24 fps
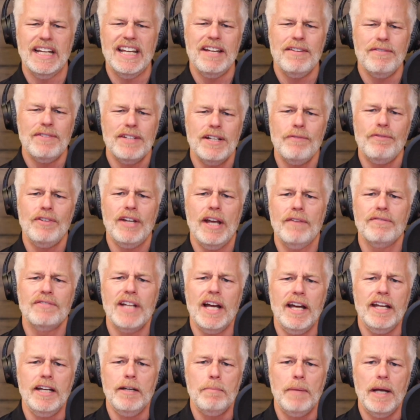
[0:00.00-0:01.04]
Even if you have
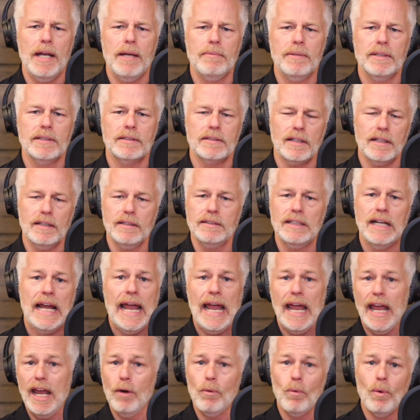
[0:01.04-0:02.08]
tiny babies, because
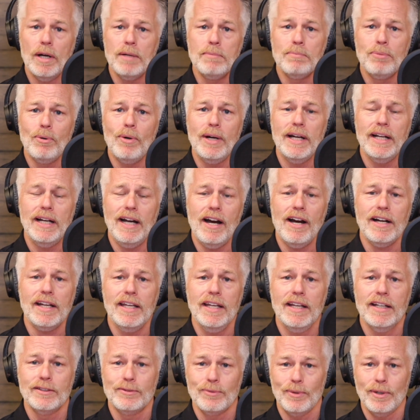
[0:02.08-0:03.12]
at one point our
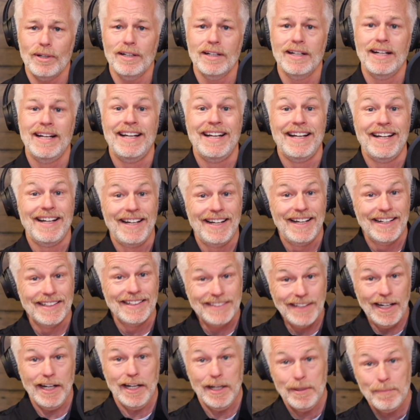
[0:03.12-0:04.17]
kids were
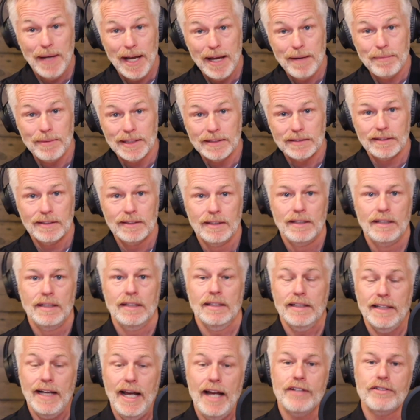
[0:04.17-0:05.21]
tiny babies,
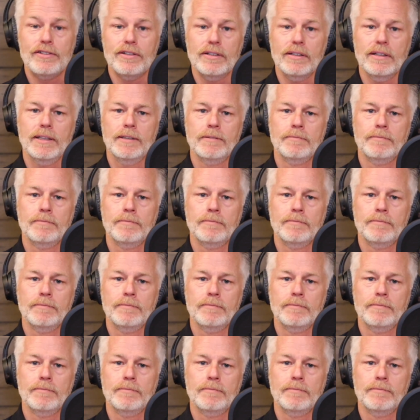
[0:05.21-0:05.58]
naturally.